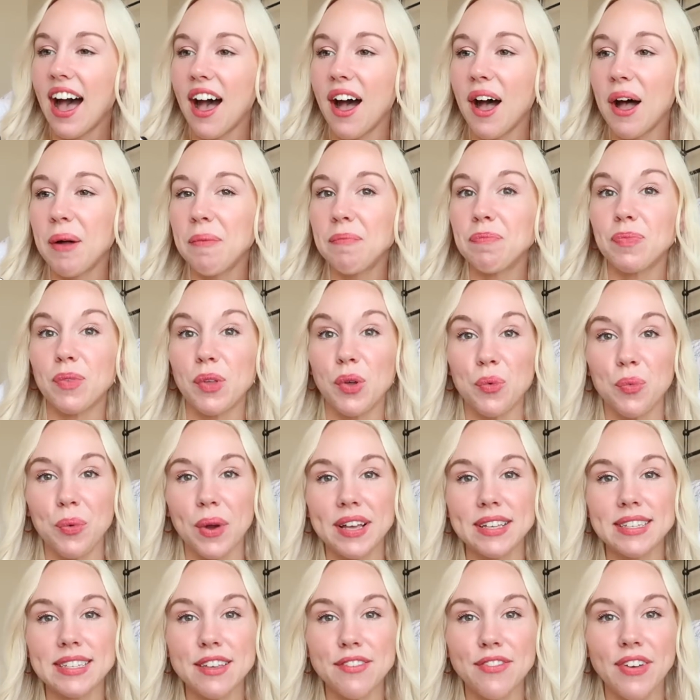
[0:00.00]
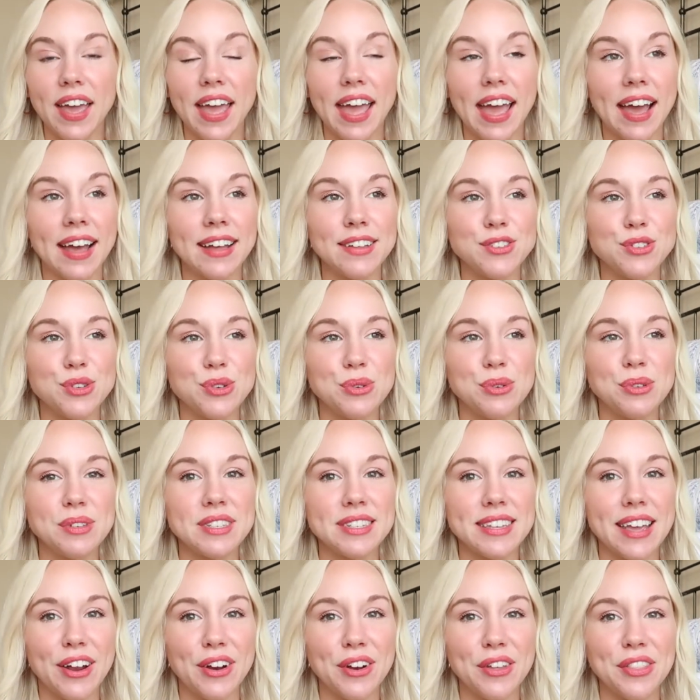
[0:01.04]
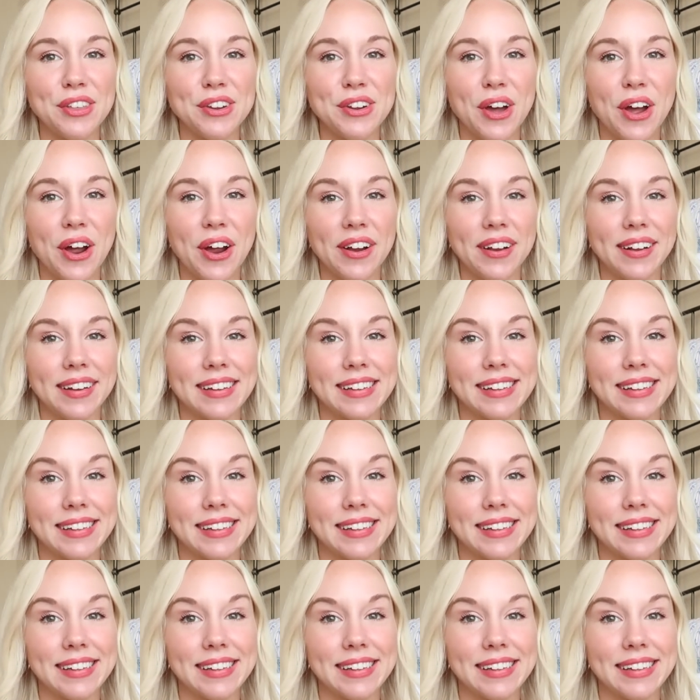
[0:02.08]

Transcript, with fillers: um, raise of hands, who's scared of the dark?